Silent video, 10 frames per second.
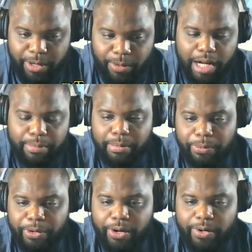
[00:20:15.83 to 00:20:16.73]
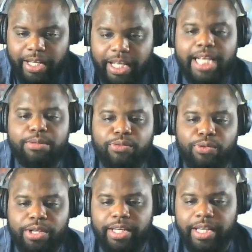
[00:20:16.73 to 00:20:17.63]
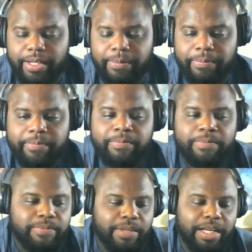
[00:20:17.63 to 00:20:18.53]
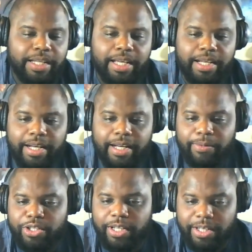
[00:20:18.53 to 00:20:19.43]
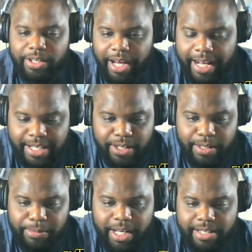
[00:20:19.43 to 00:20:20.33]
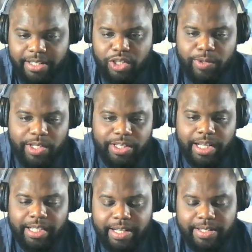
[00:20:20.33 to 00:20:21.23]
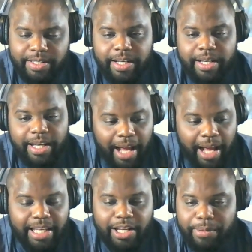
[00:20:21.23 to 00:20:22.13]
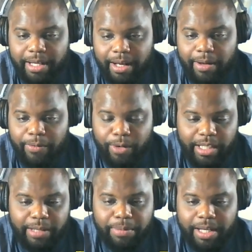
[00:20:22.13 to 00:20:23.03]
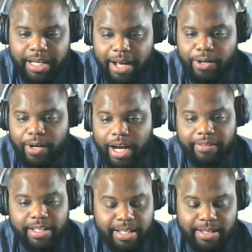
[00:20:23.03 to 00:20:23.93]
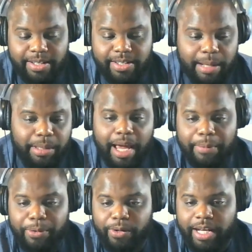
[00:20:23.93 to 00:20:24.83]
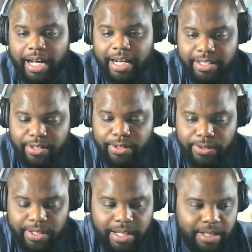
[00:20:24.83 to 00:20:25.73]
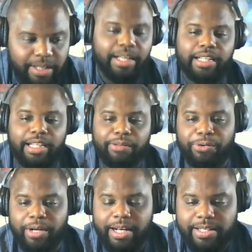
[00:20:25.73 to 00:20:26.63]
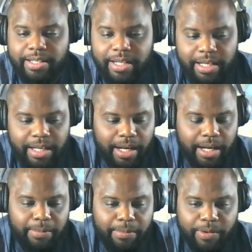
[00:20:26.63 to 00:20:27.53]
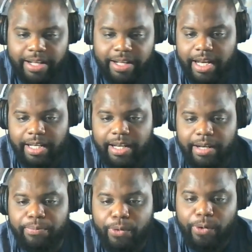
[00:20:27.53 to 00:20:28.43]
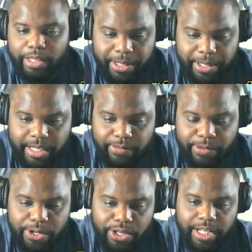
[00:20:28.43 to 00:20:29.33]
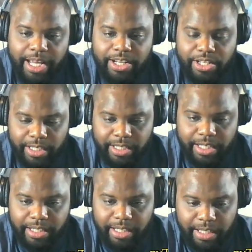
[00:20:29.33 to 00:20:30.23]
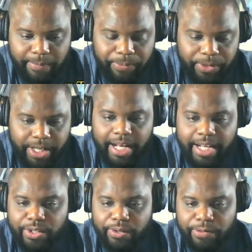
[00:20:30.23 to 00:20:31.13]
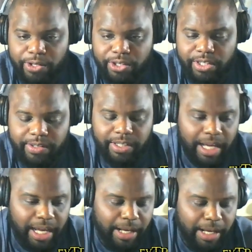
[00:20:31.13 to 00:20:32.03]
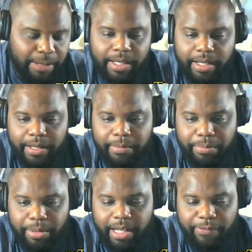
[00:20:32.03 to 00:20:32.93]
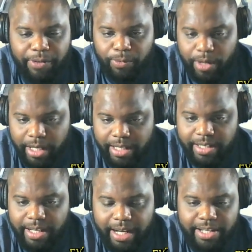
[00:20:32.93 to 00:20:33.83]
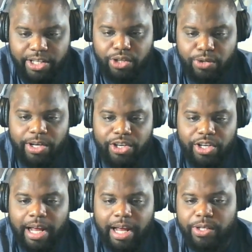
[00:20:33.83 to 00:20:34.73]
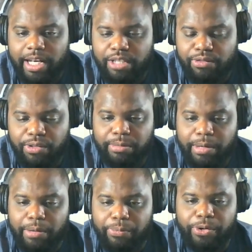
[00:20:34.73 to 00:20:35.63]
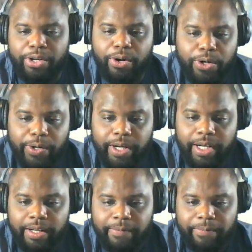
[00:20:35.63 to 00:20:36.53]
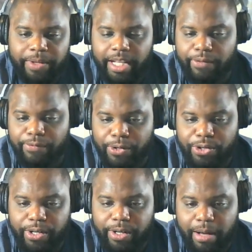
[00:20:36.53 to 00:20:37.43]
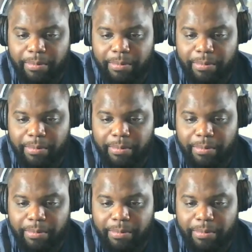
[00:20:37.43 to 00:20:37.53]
You know, why do people pre-order games before you get them? And then uh, once you get your hands on them, you got a situation like this. I think it'd be a really big outcry if this, the same thing happened on consoles. Luckily for us, uh, Rocksteady didn't port the P C version. They actually did the uh, the console versions of the game. But if it was that kind of situation, how would you guys feel about pre-ordering in the future?